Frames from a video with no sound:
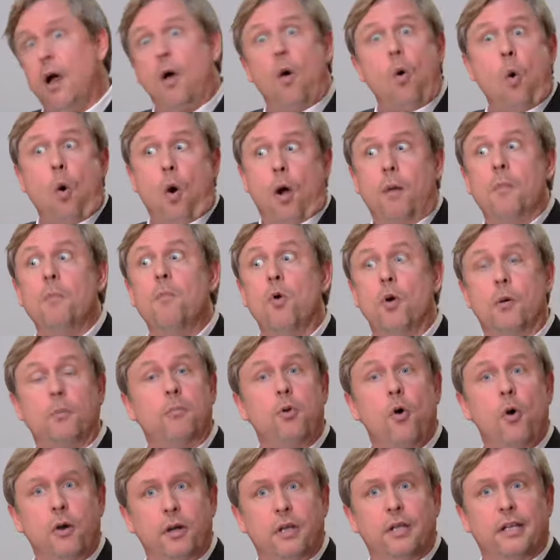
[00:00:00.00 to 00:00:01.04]
or, more
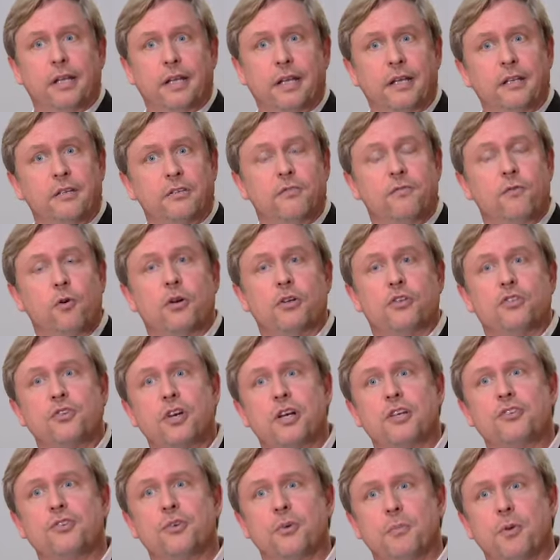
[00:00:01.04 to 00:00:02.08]
importantly, for
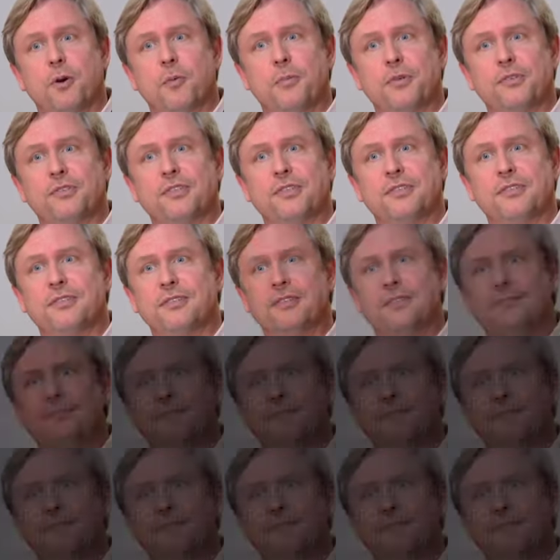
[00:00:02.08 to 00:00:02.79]
instructional purposes.